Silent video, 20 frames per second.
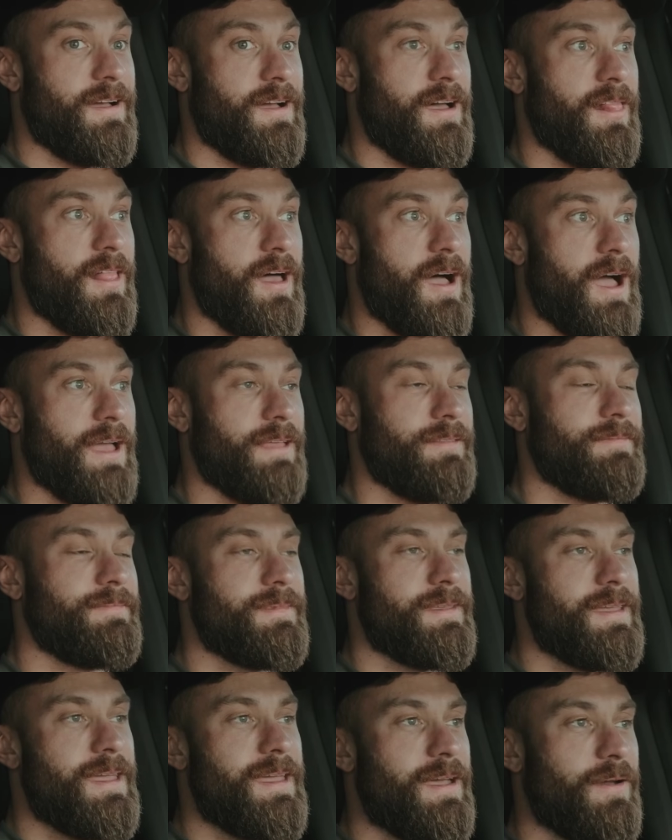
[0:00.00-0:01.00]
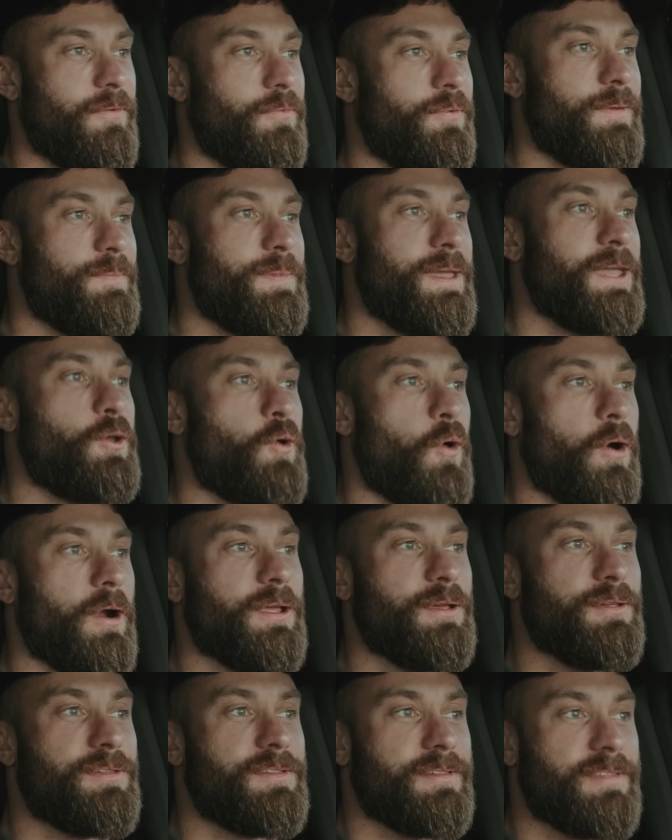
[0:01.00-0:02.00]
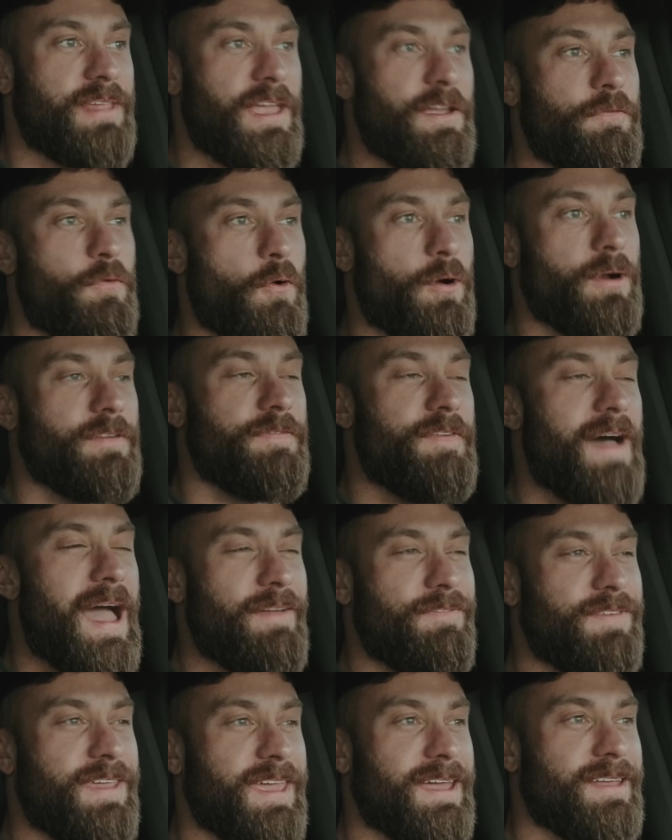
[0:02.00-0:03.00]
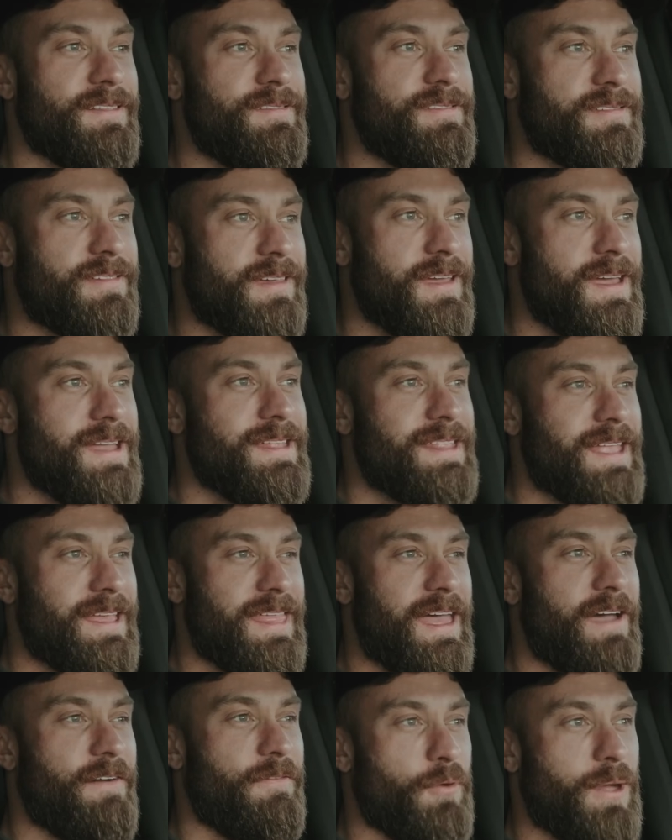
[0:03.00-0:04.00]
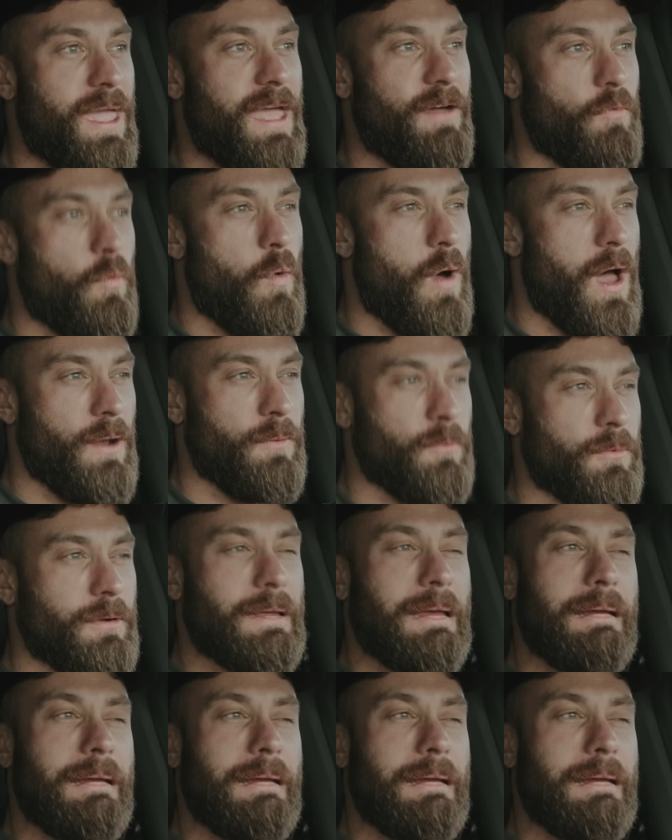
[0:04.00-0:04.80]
A lot. Me and Courtney used to say four to five kids. Now that we have one, we're